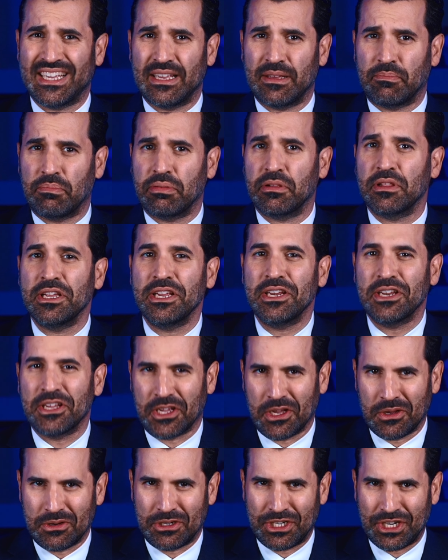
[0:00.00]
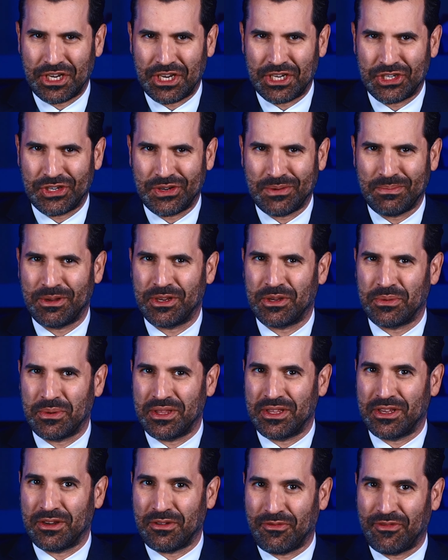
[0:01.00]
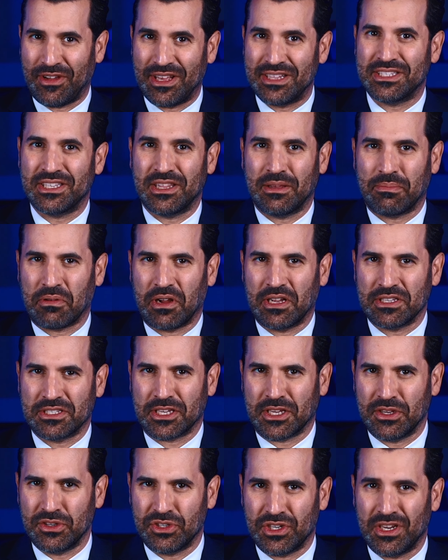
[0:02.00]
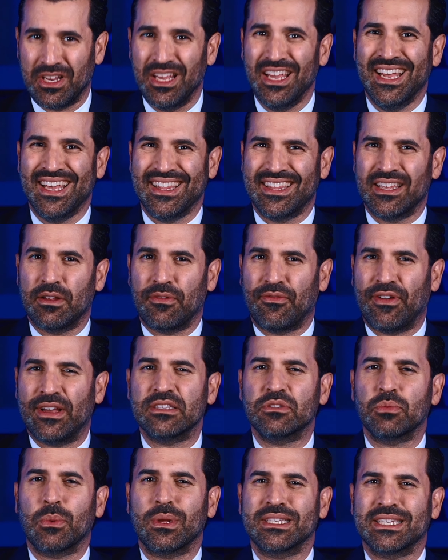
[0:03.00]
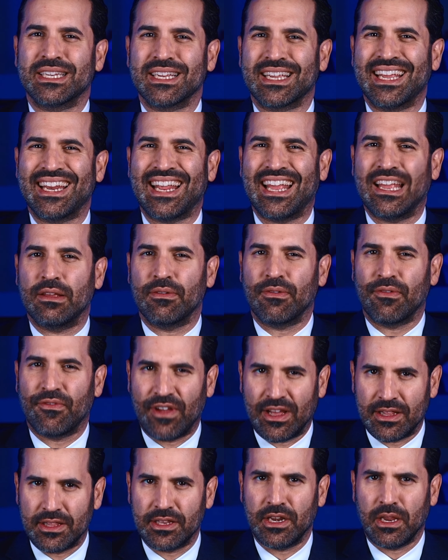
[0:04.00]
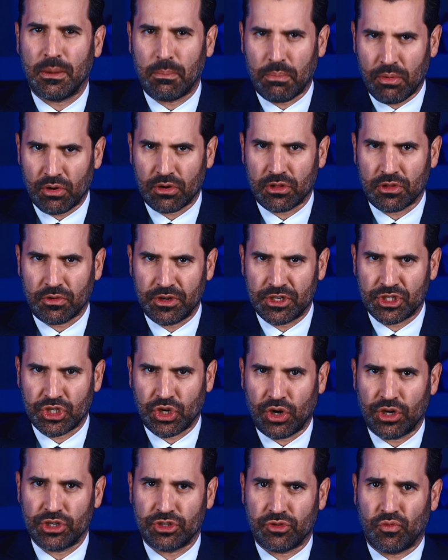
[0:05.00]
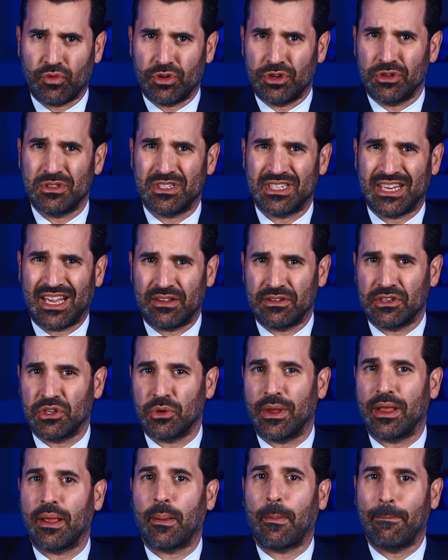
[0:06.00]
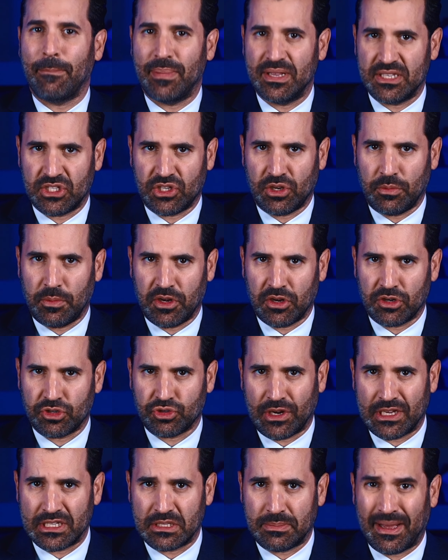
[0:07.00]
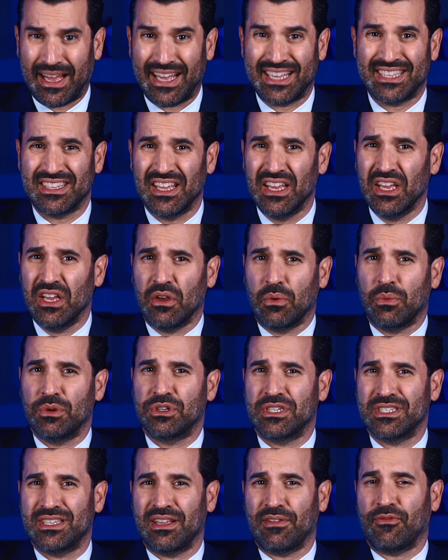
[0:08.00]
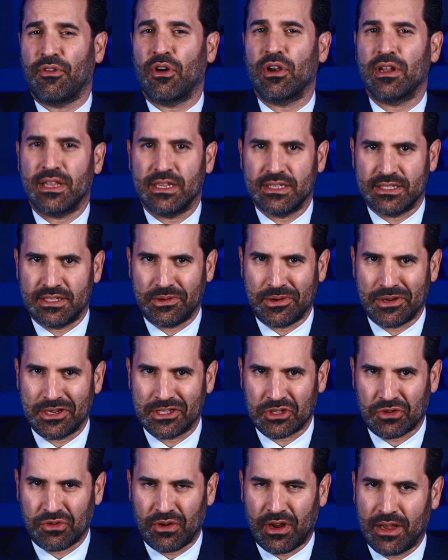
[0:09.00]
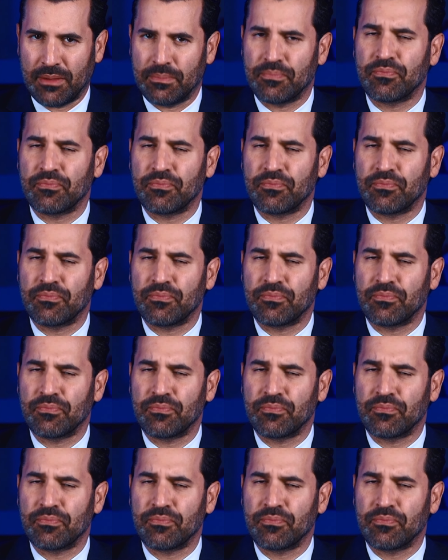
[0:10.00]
plea negotiation between the defense and the prosecution. The defense wants to get a felony burglary charge reduced down to a misdemeanor trespass, which is a far less serious crime.